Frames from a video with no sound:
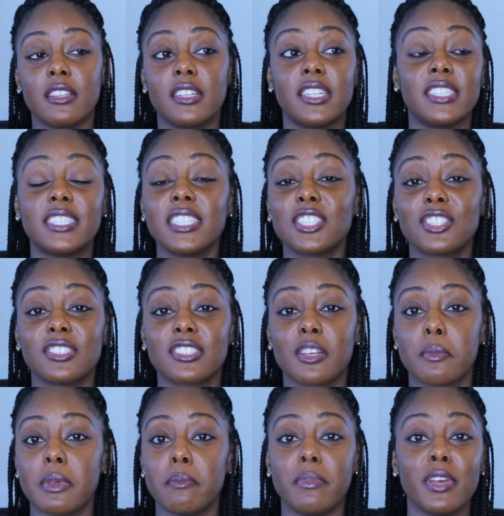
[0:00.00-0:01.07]
the decisions
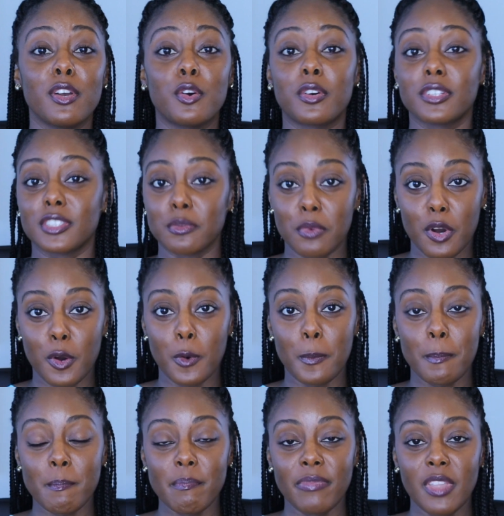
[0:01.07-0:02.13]
could be big or
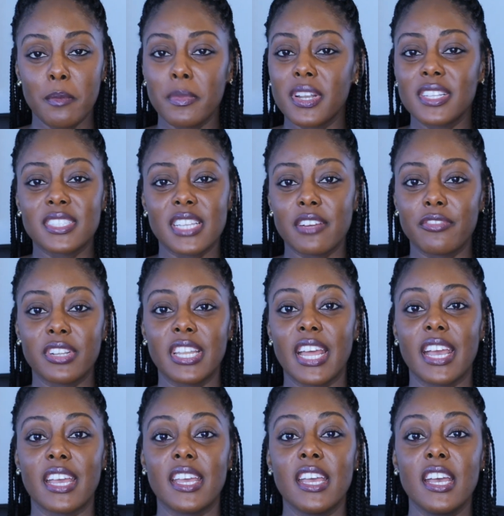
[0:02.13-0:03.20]
small, but it's every
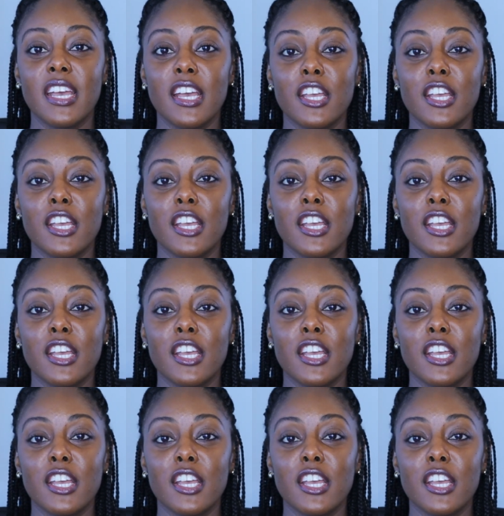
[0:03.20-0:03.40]
day.